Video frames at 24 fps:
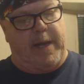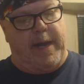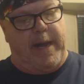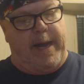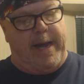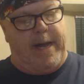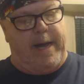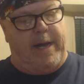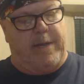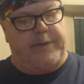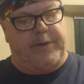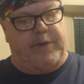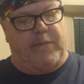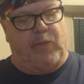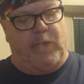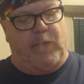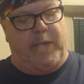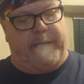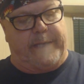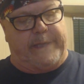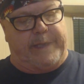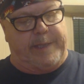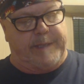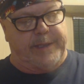how to
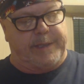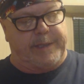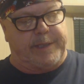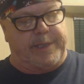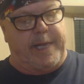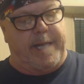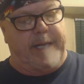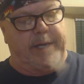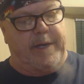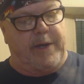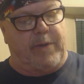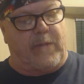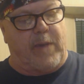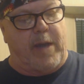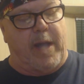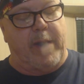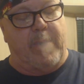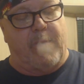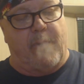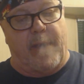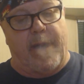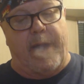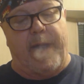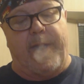wick this thing the
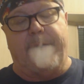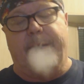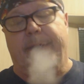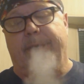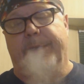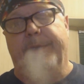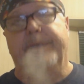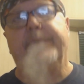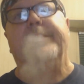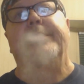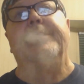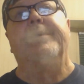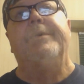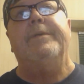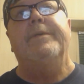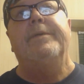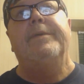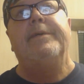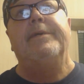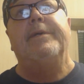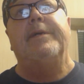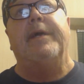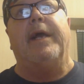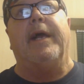right way.
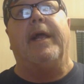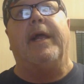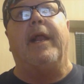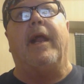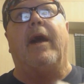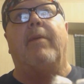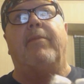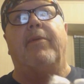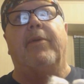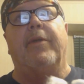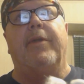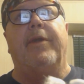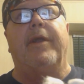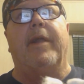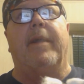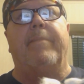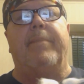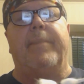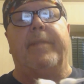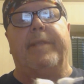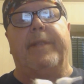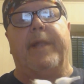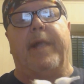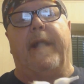And I'll put it
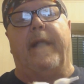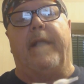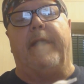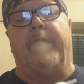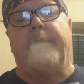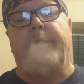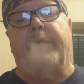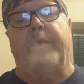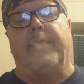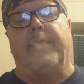up in there.